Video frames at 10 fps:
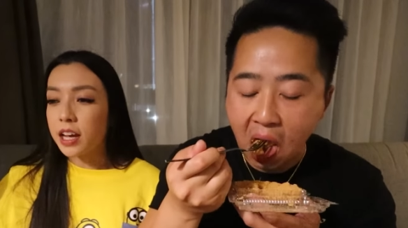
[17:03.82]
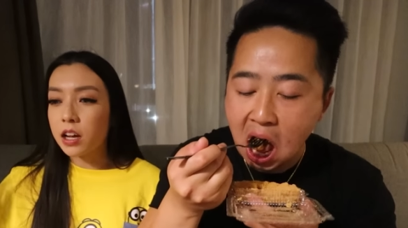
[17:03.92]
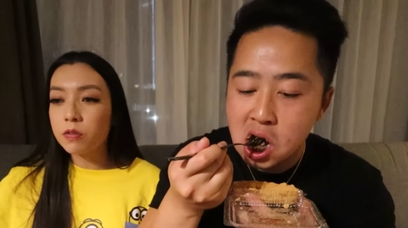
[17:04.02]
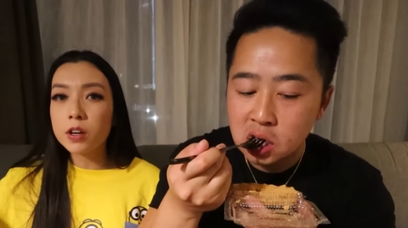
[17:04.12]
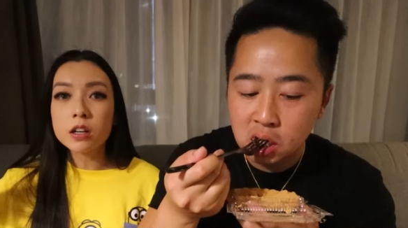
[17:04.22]

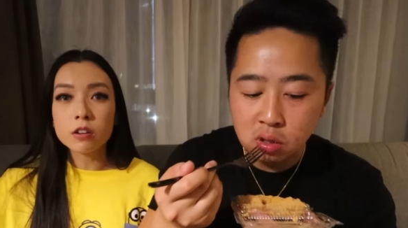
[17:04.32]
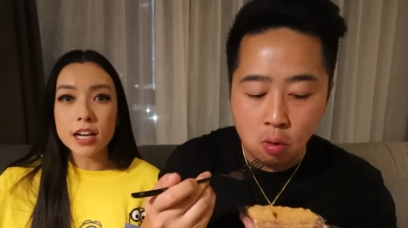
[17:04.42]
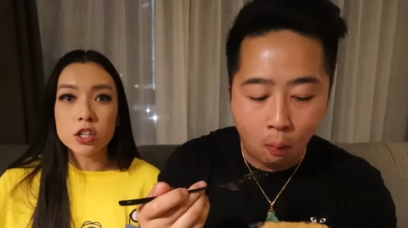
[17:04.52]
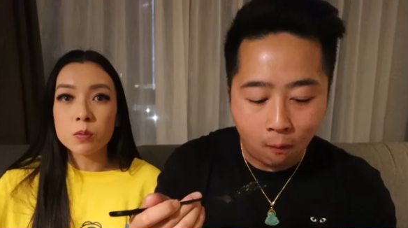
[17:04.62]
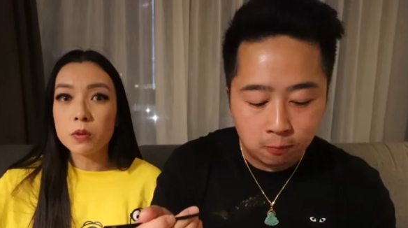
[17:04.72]
Speaker 1: Every
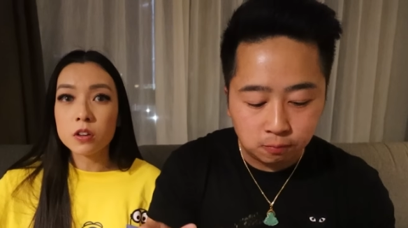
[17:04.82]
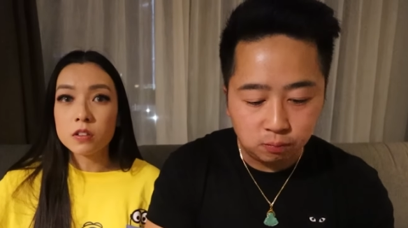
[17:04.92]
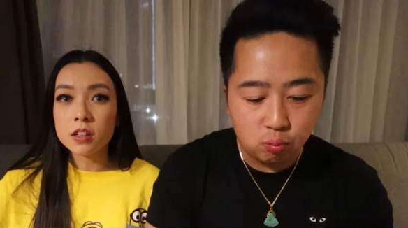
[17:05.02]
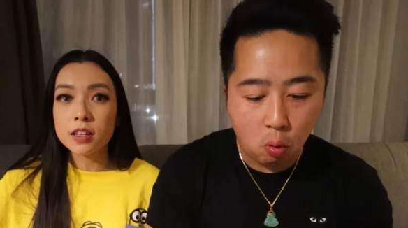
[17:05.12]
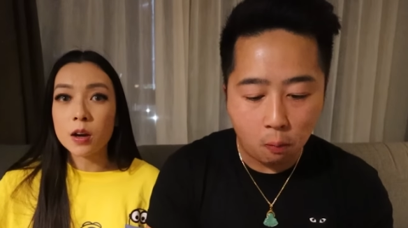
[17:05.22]
Caucasian
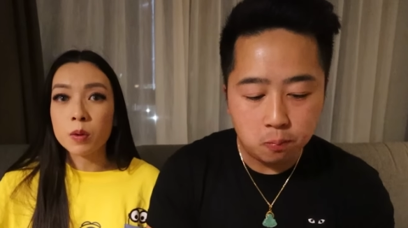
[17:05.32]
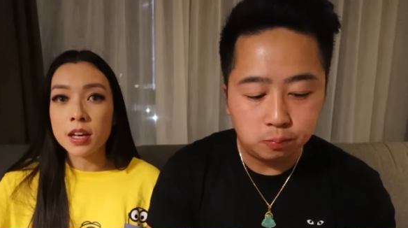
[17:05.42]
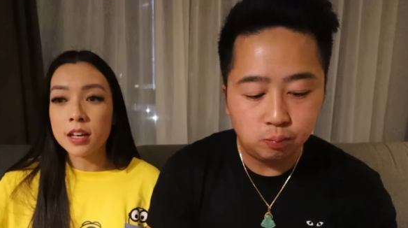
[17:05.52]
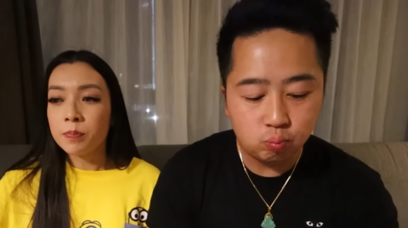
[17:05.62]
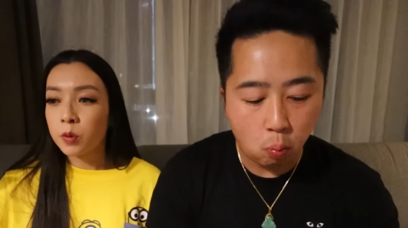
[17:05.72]
person that
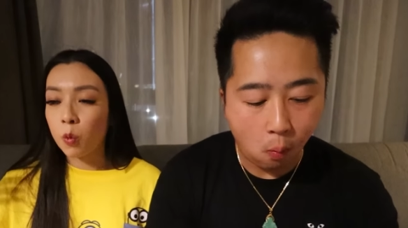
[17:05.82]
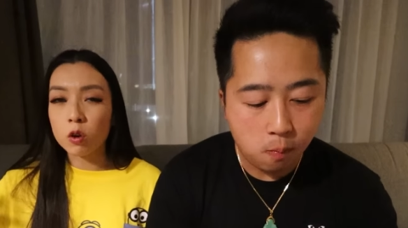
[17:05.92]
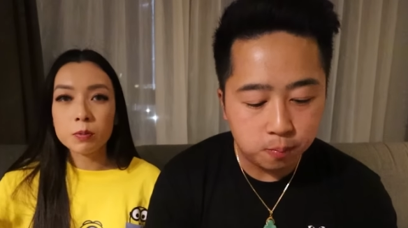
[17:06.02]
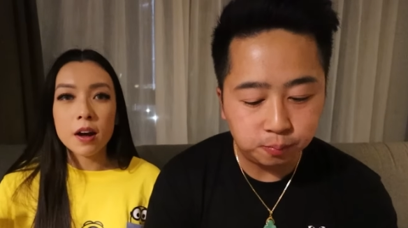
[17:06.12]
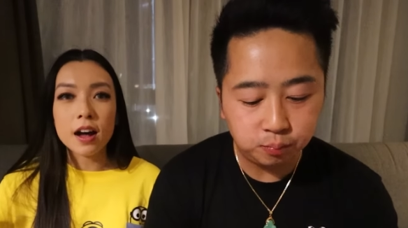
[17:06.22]
we
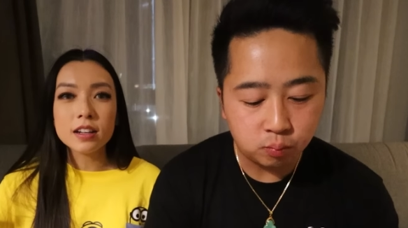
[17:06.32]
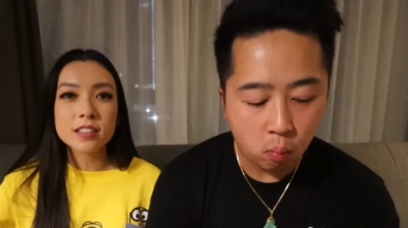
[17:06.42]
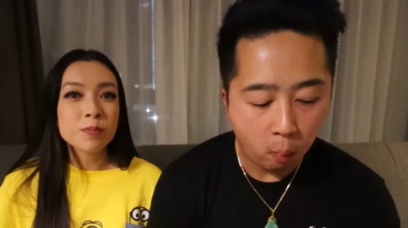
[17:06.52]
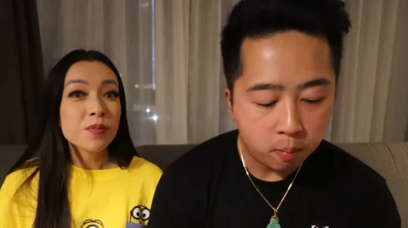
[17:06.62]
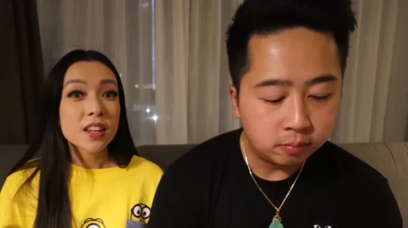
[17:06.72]
walked past